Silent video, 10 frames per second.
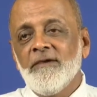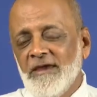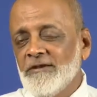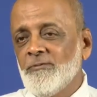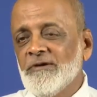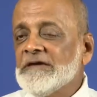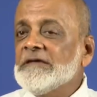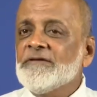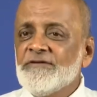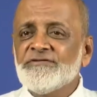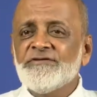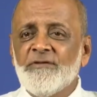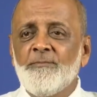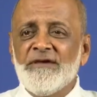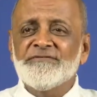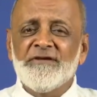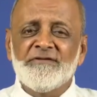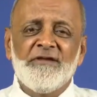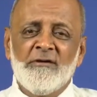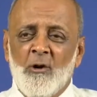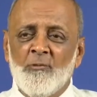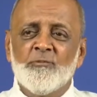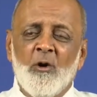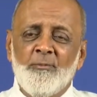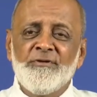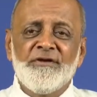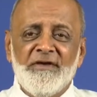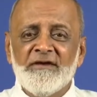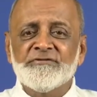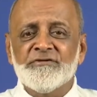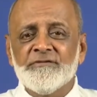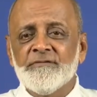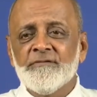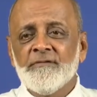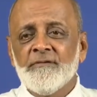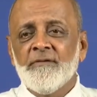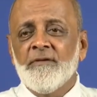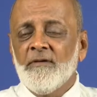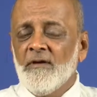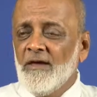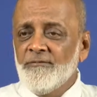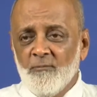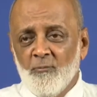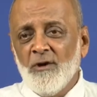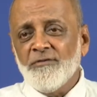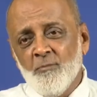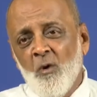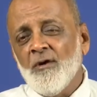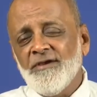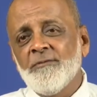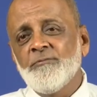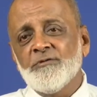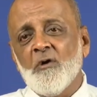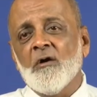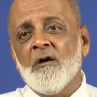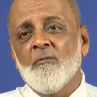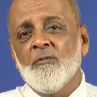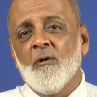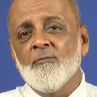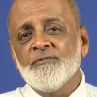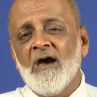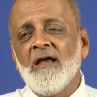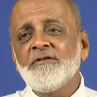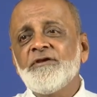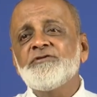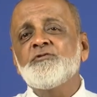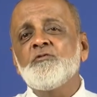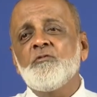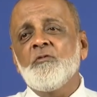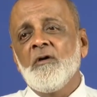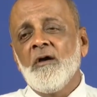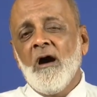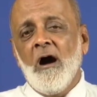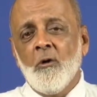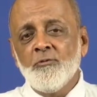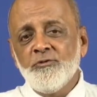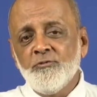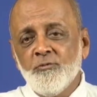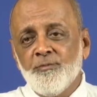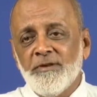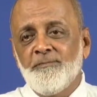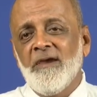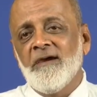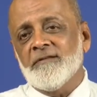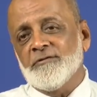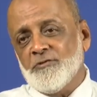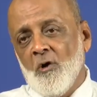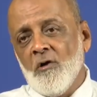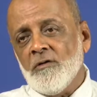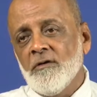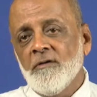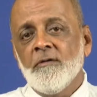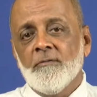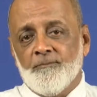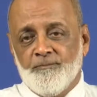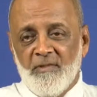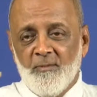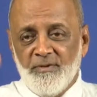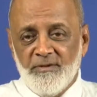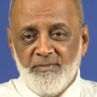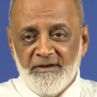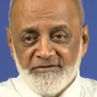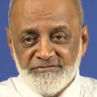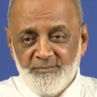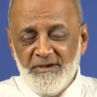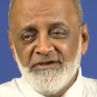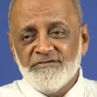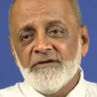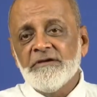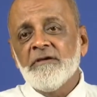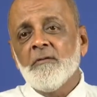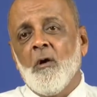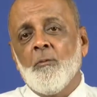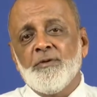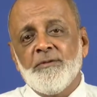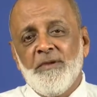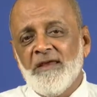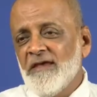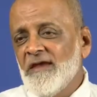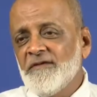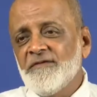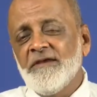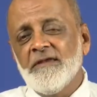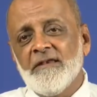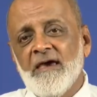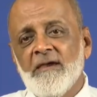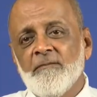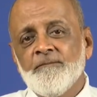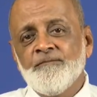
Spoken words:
Anyway, this is the basic thing of communication. And what more can we talk about? Now, I'll teach you how do you prepare a talk, and prepare a speech, or prepare anything in life.